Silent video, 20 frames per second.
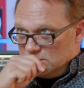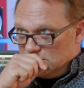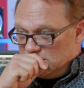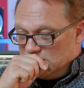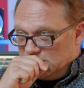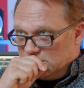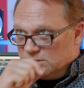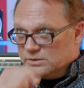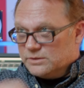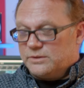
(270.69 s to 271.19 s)

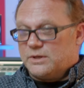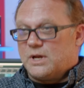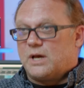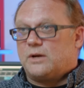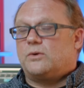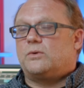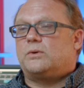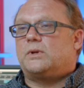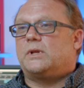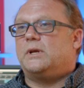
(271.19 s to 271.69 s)
not
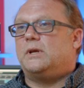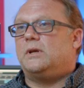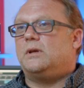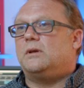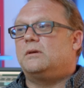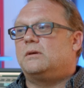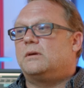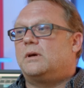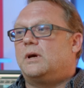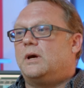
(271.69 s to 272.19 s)

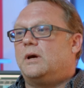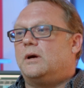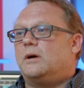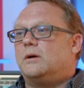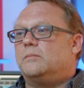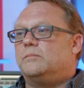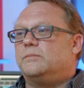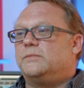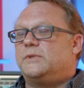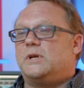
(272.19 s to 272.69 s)
only
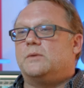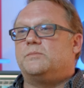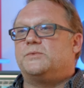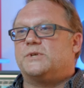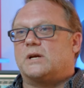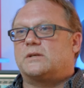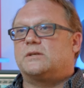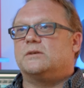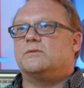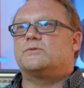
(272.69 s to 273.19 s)
the
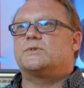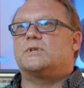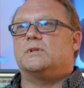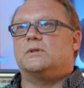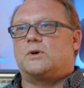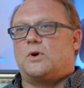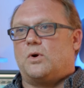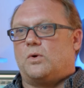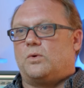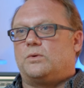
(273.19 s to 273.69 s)
objectives and
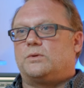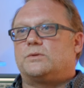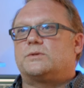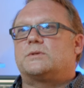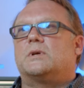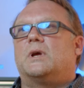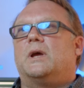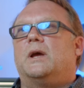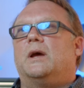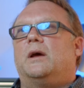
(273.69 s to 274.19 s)
the
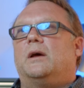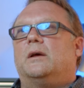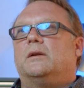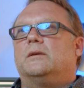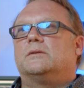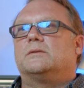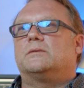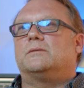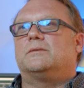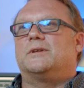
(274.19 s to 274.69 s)
goals
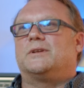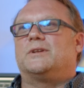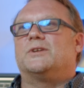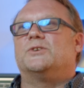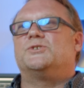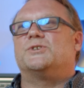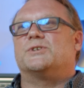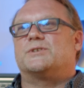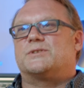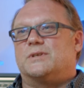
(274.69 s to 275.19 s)
and the
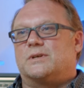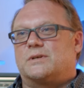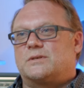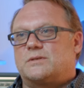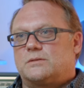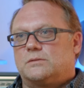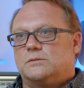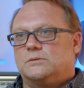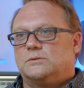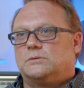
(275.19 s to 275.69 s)

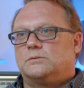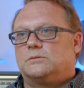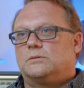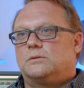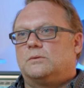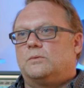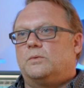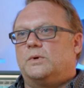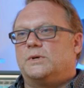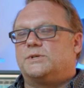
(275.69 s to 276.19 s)
logistics,
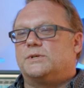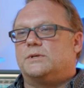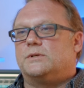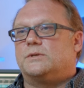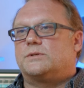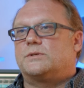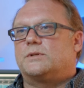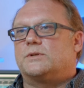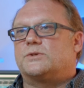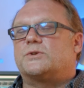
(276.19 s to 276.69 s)
which
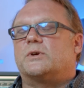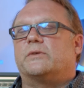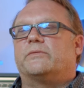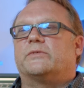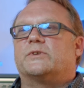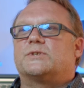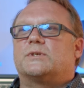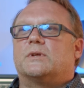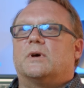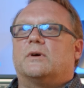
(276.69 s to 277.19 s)
is the
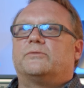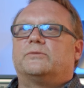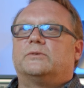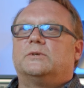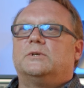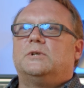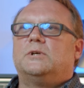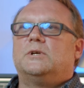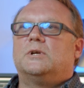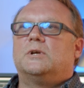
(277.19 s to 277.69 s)
surface stuff,
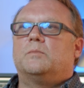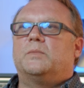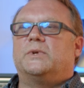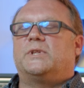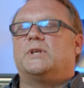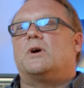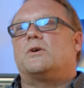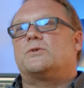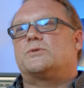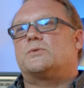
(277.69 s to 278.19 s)
but
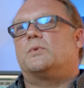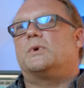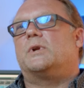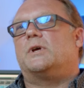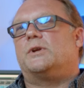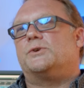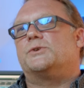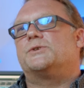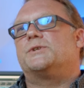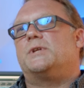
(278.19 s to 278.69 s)
they also want to
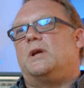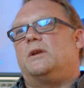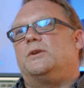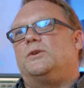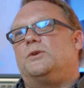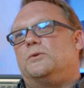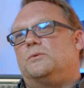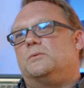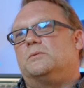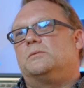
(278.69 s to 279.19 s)
understand
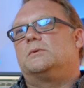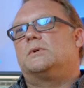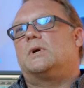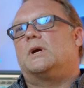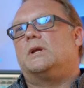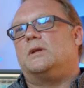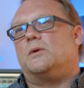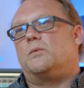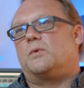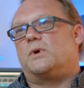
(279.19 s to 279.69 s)
you,
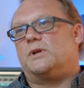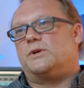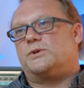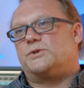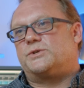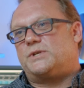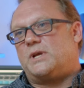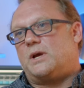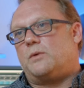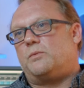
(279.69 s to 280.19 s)
and they want to
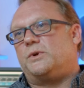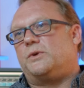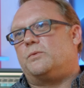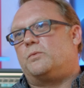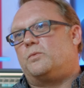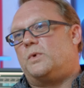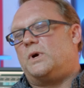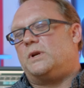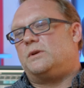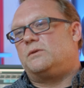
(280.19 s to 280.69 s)
understand
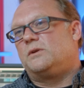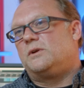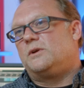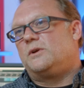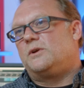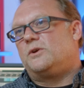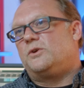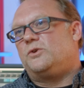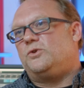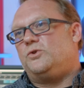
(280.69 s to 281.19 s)
what
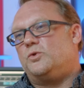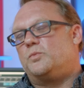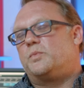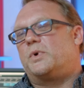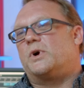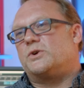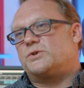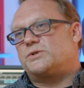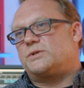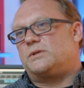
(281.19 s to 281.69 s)
you
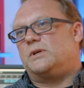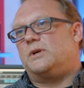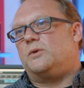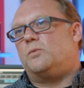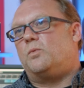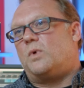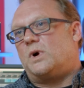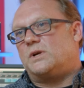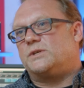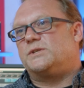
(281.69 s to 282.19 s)
personally
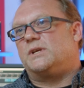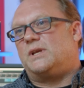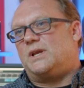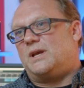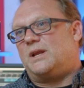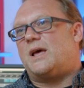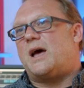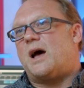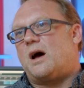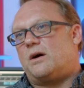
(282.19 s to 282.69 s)
want to
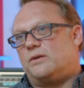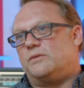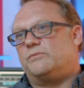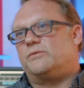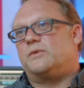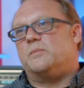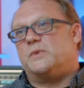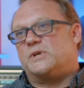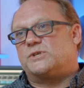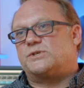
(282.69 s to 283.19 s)
get out of
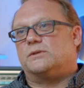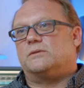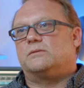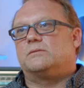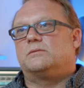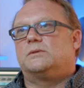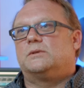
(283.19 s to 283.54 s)
the mission.